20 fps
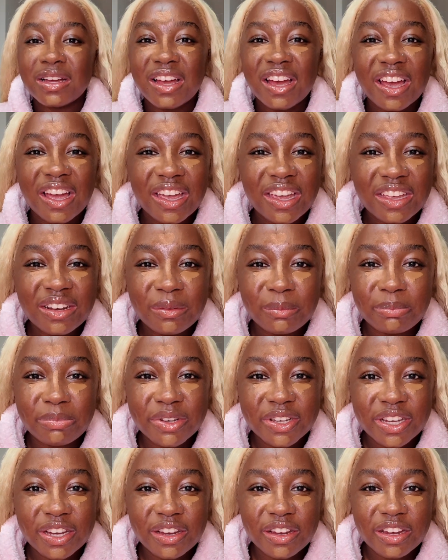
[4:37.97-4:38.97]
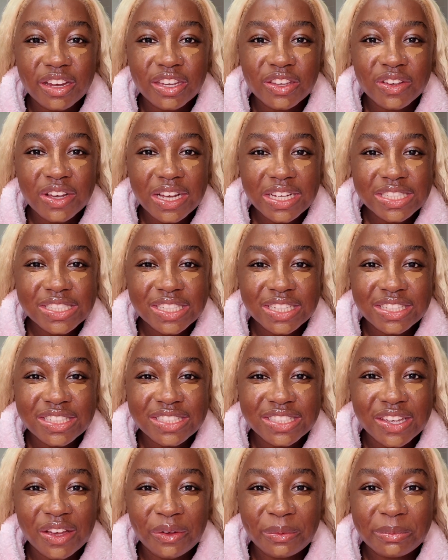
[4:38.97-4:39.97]
I hit a booger and you guys didn't
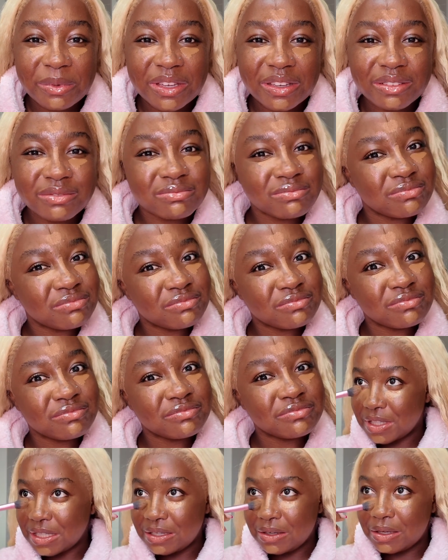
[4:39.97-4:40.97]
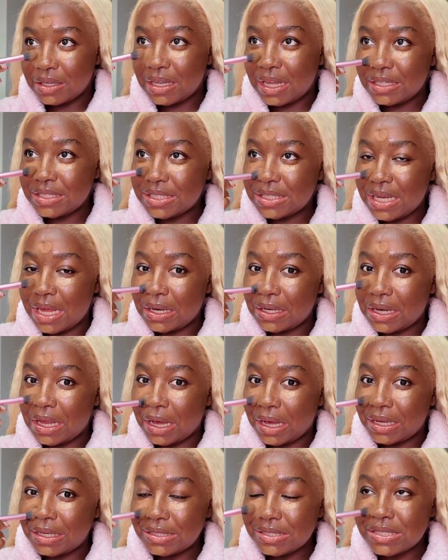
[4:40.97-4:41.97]
tell me. That's not
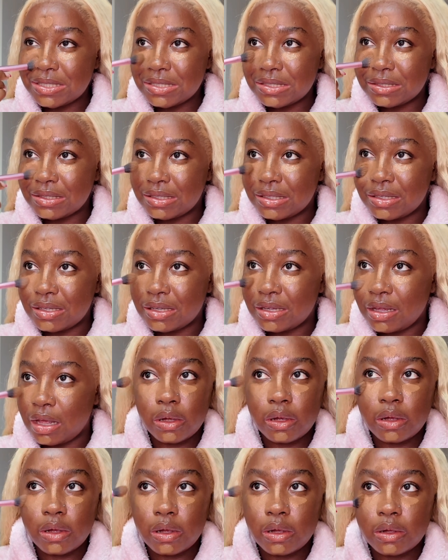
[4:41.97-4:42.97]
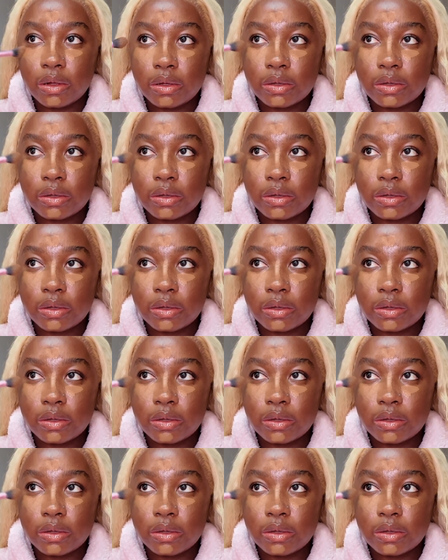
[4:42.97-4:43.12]
nice. While